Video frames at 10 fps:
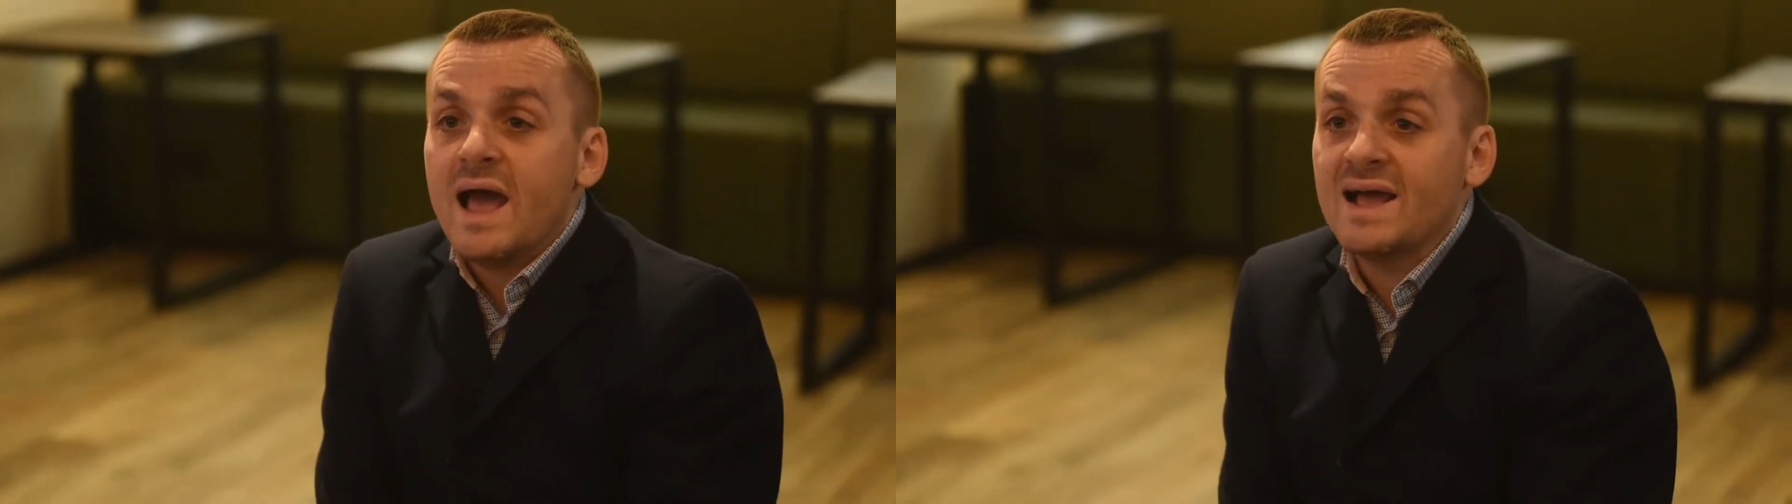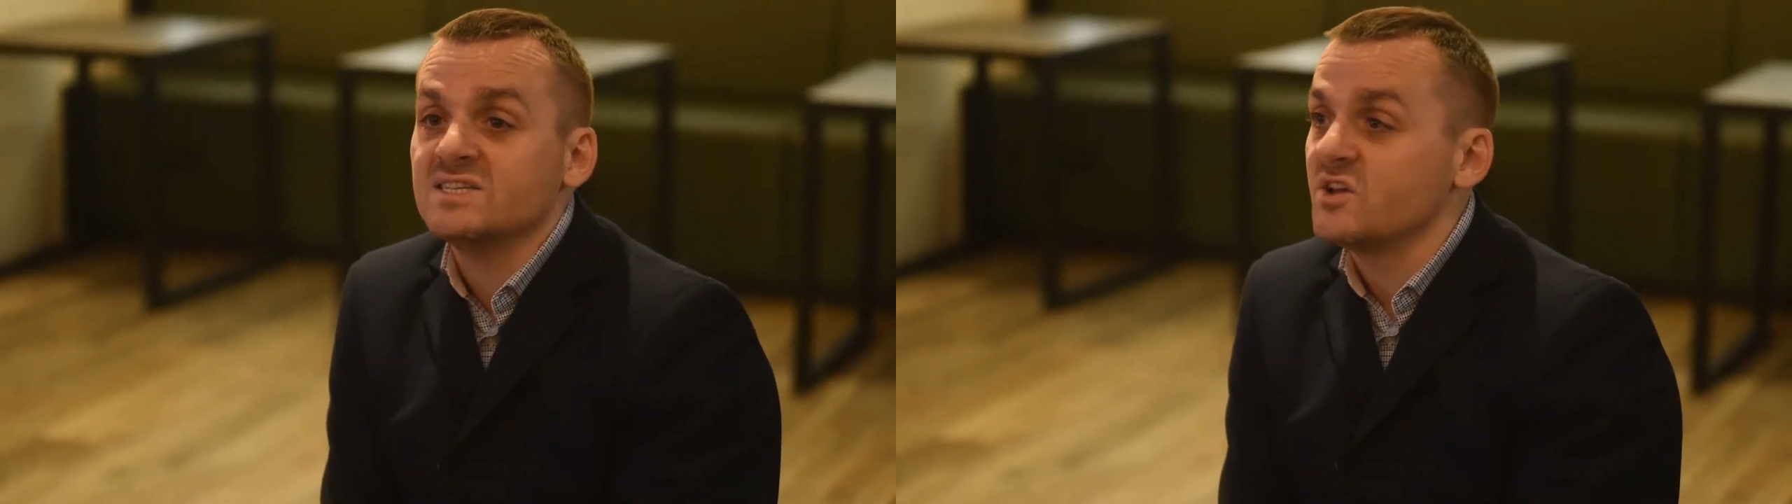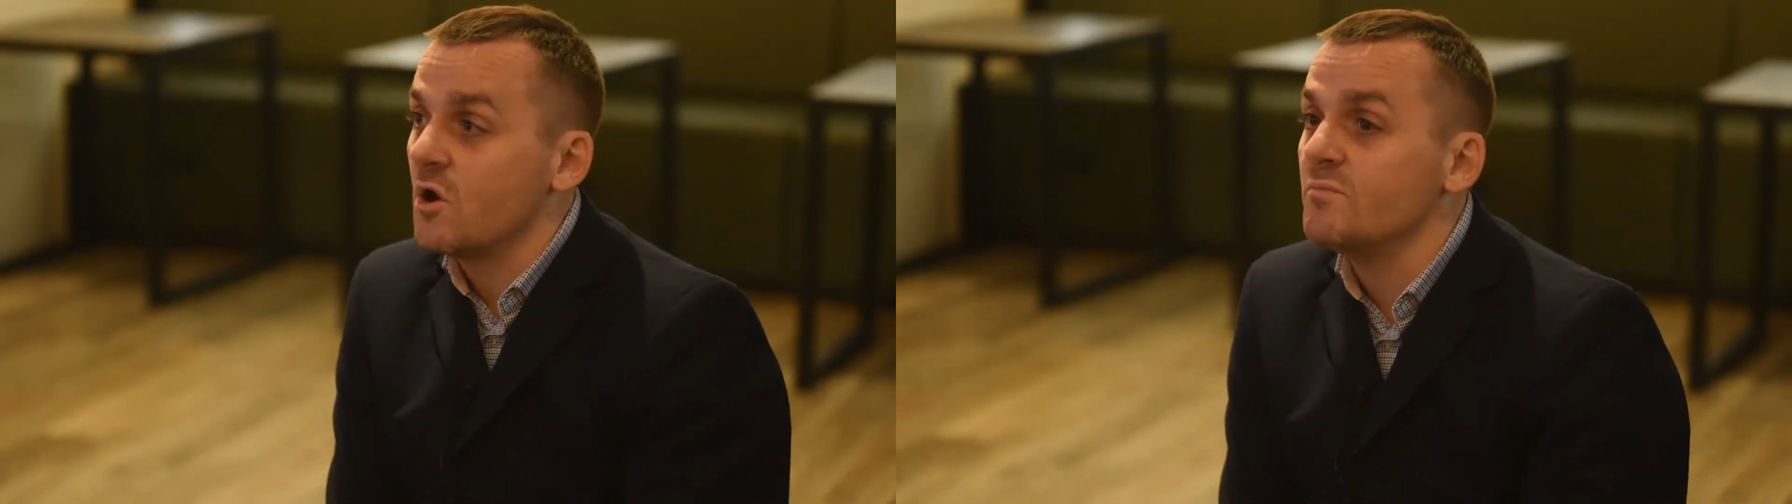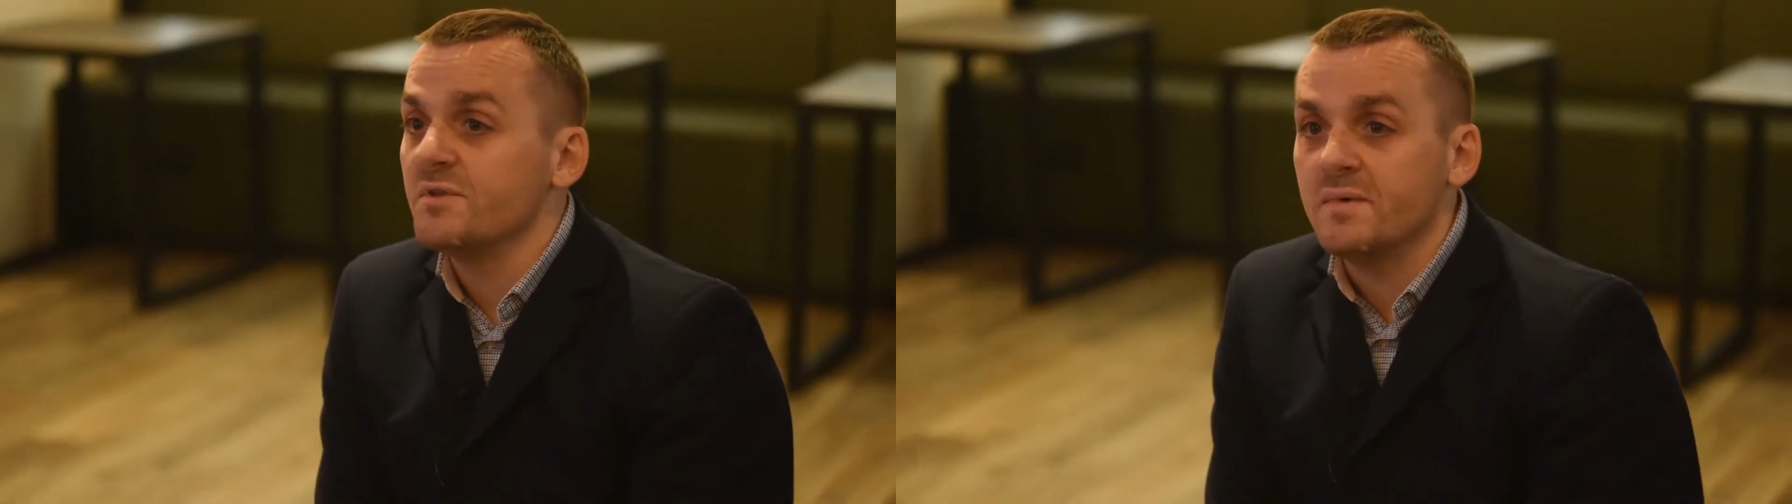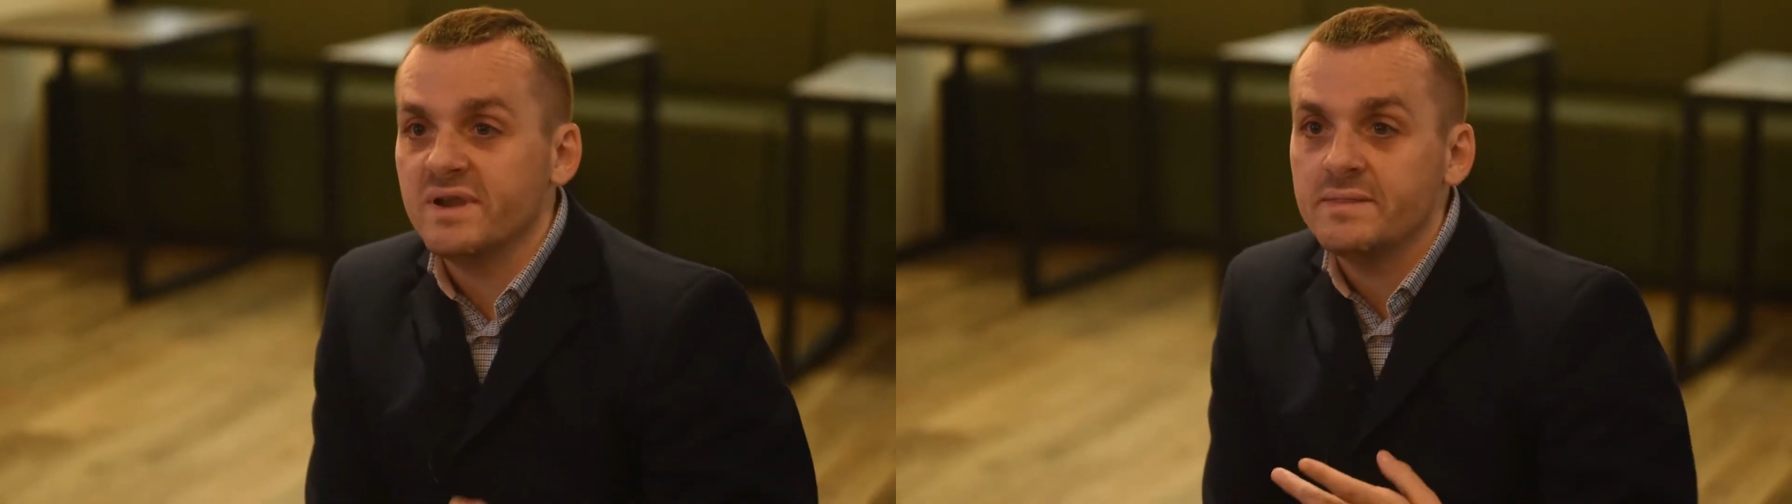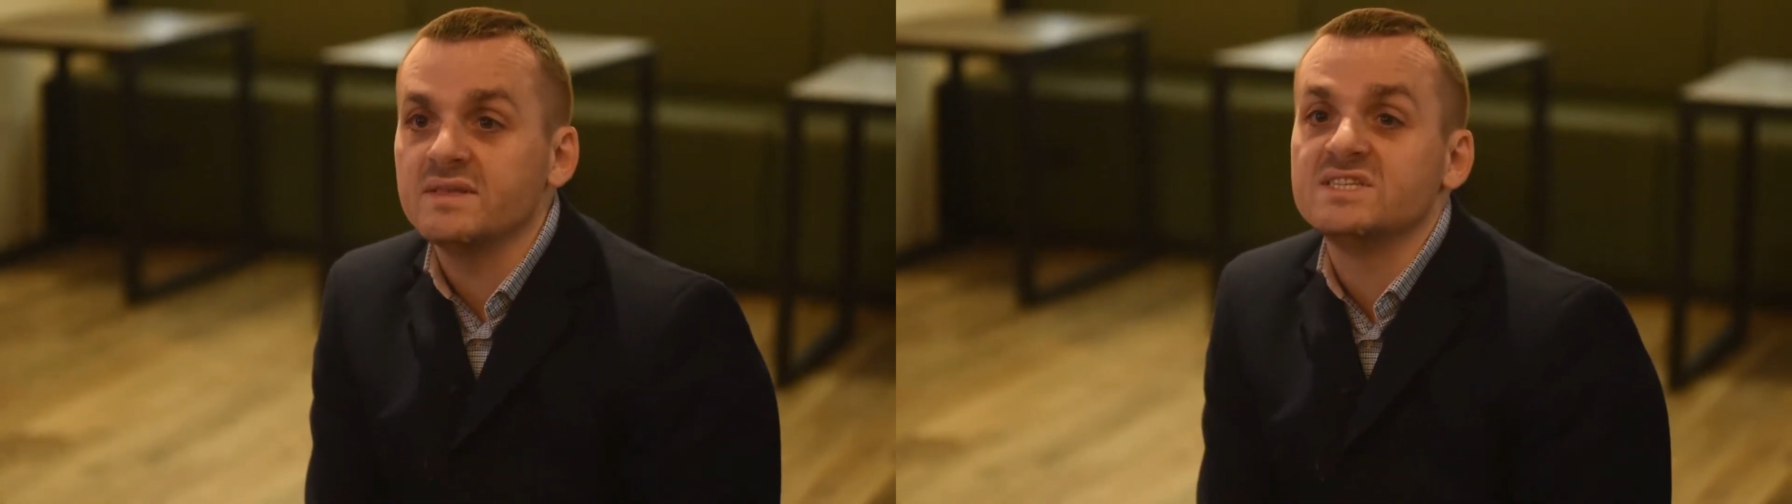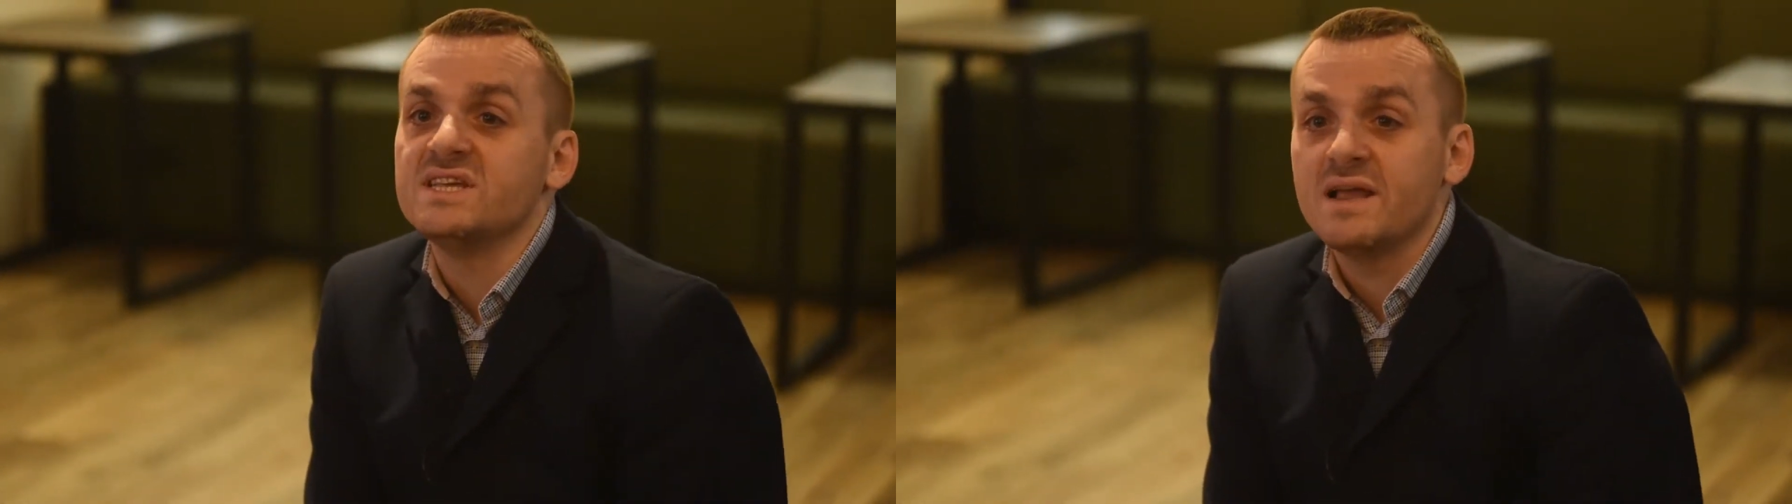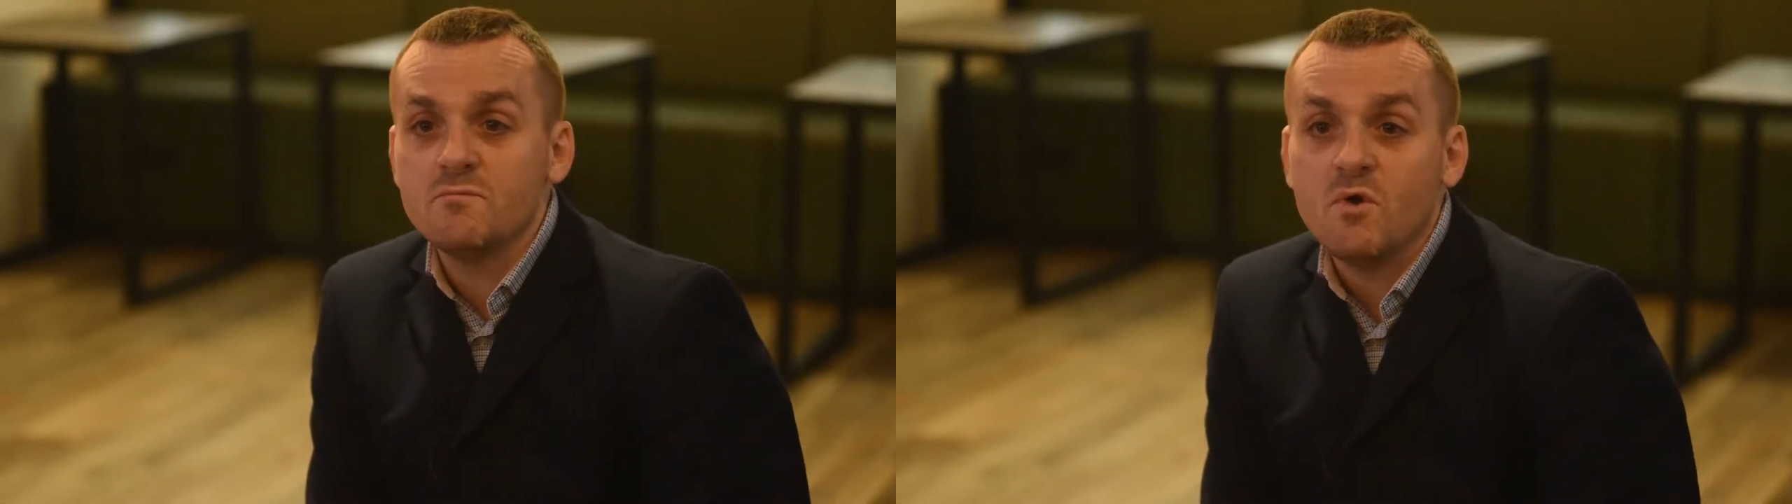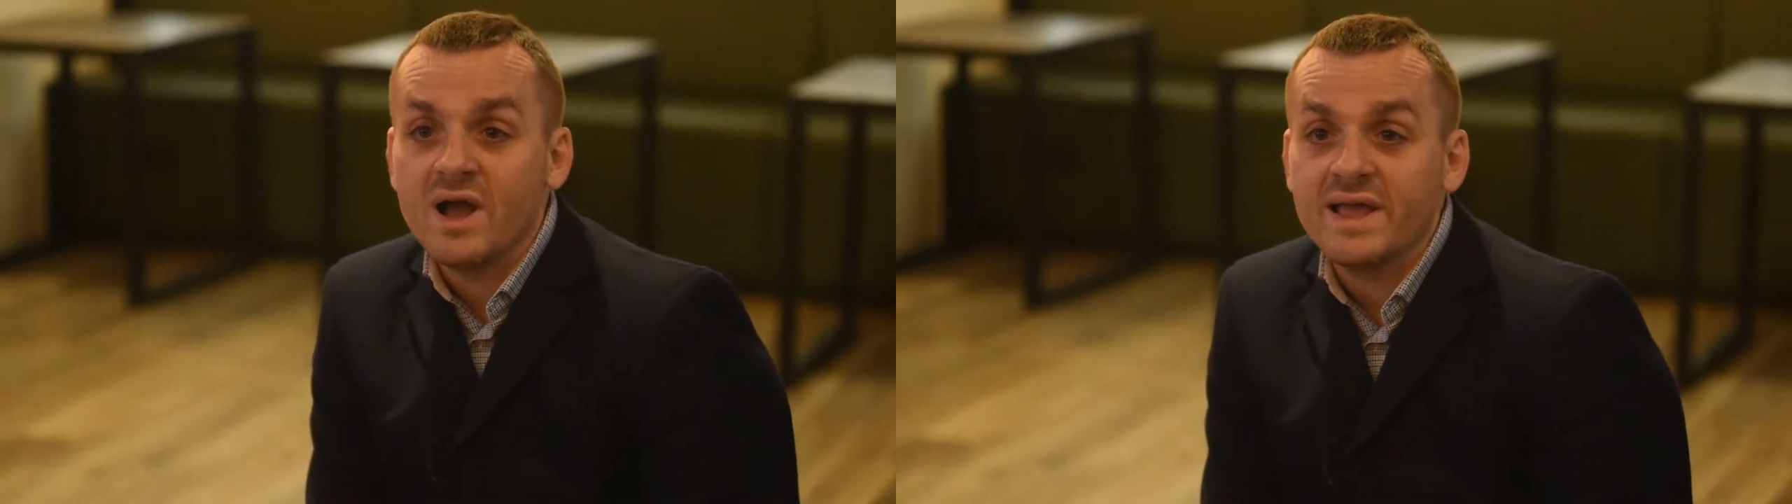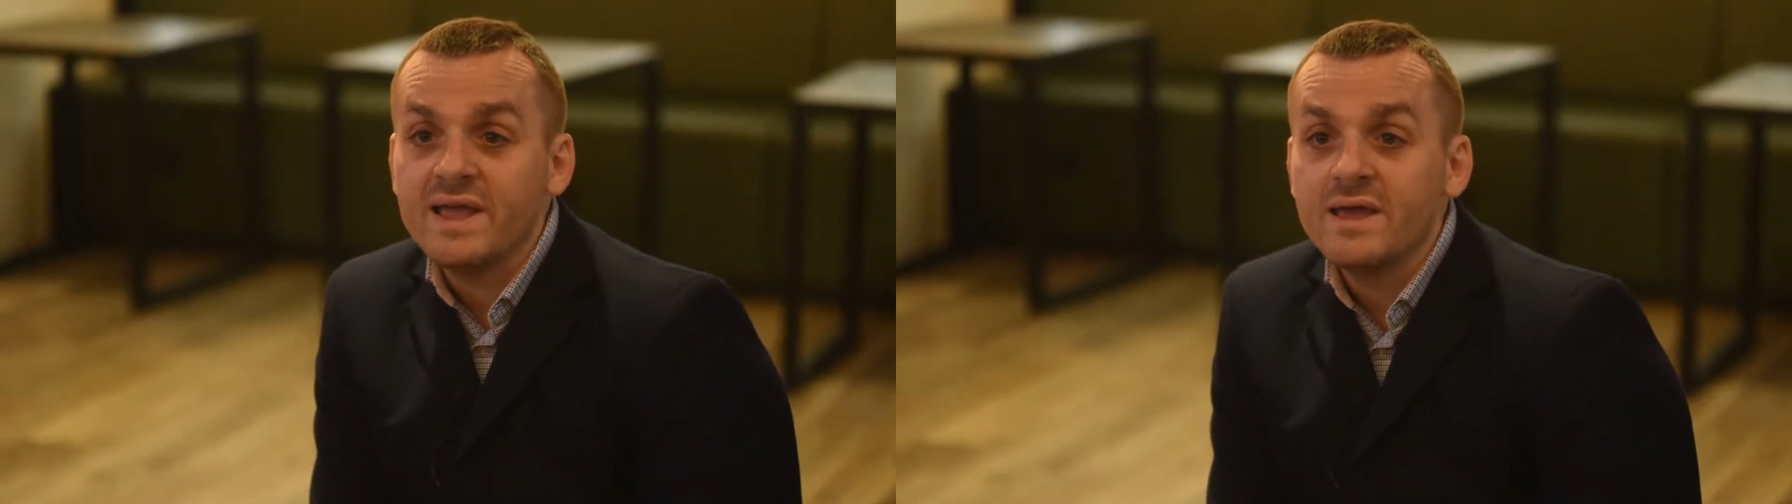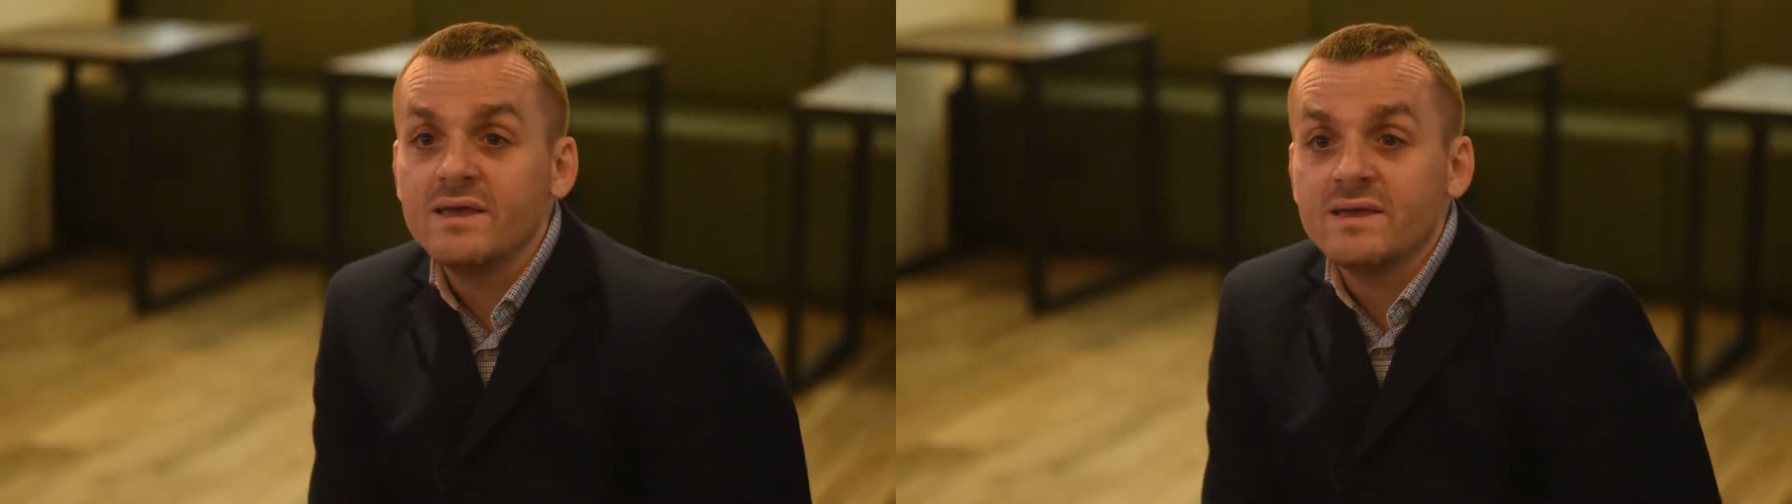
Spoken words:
as a compliment in the same way